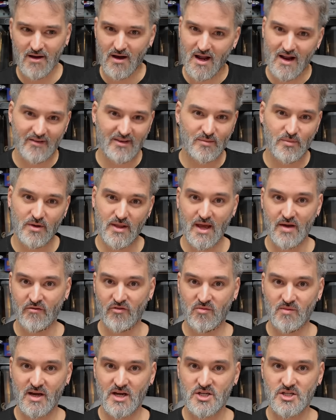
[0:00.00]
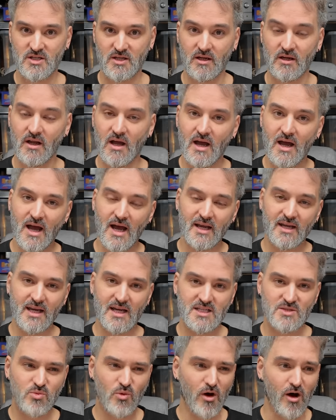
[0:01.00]
I have to put that information in. And
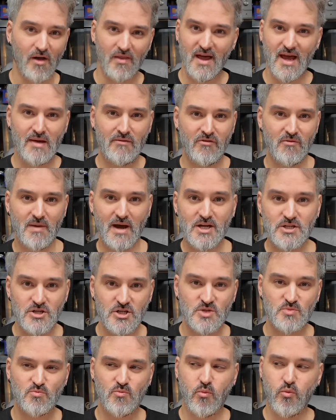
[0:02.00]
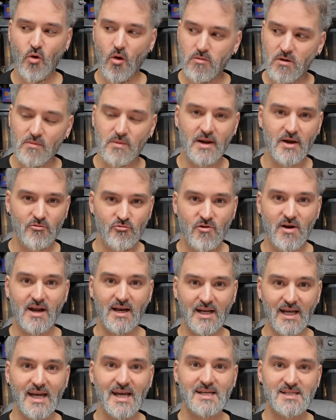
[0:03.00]
guess what? That information's probably
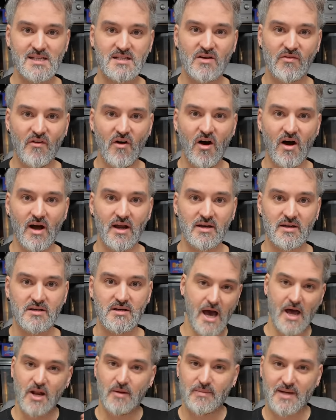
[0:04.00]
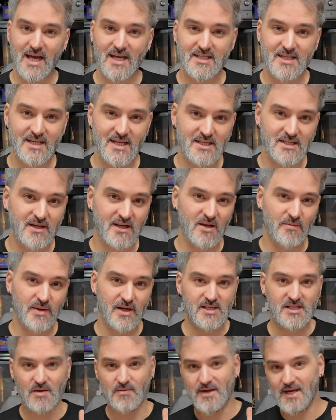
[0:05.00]
really easy to find. And I'm guessing there's going to
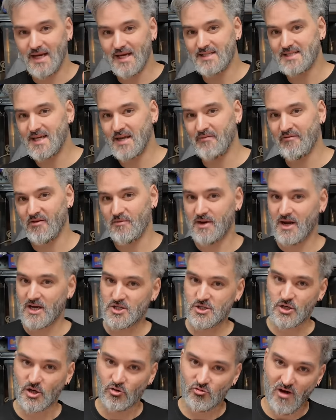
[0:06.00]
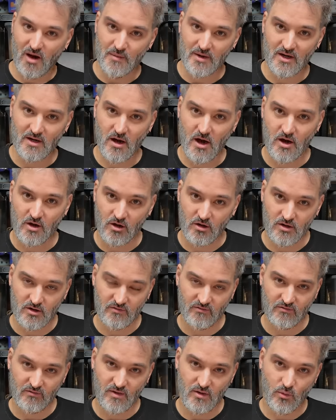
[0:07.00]
be some easy information grabbing going
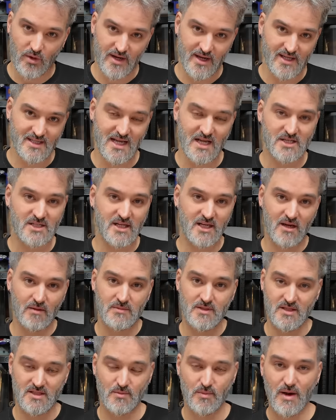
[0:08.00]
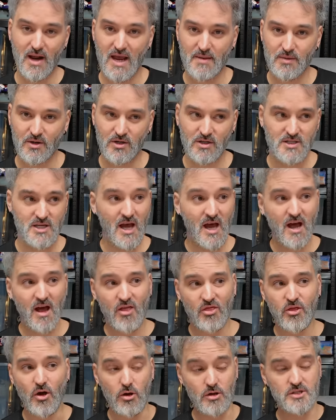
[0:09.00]
on when this actually comes into play, because
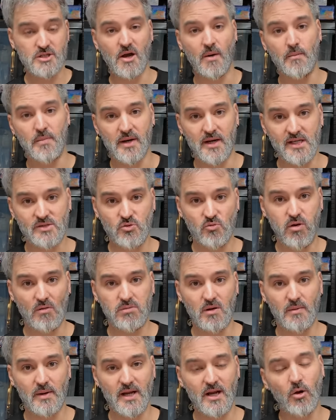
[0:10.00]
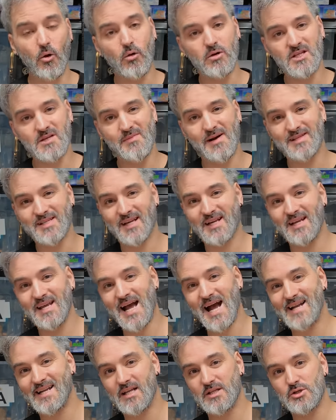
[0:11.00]
those companies will probably automatically
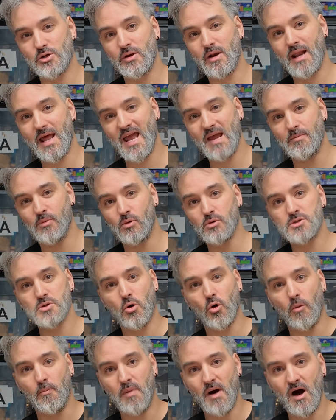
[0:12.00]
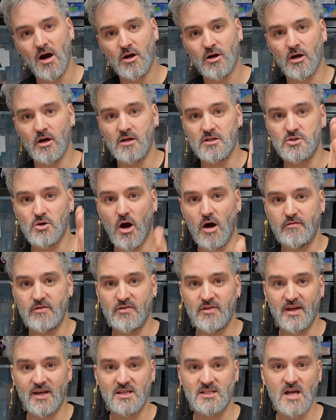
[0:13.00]
add it to labels or barcodes or other
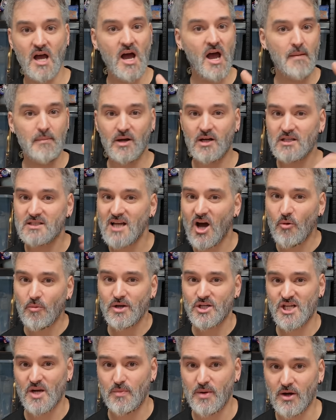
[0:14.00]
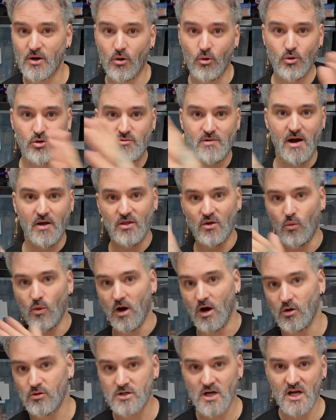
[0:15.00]
things, because they'll be shipping all around the
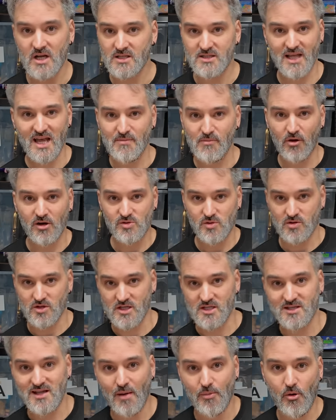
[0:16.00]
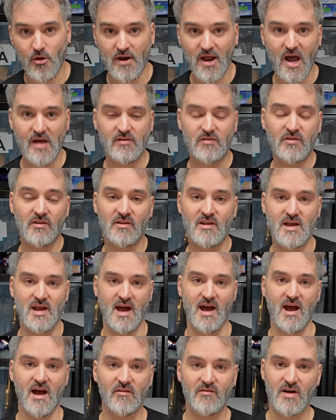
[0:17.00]
world. So they might as well just slap it on everything they
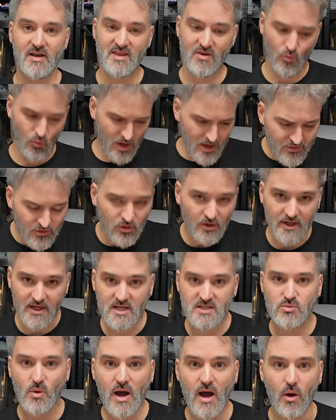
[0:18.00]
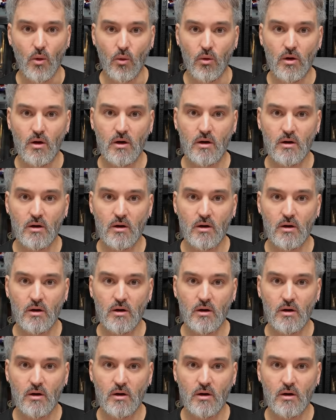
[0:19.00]
have, and then we've got it as well.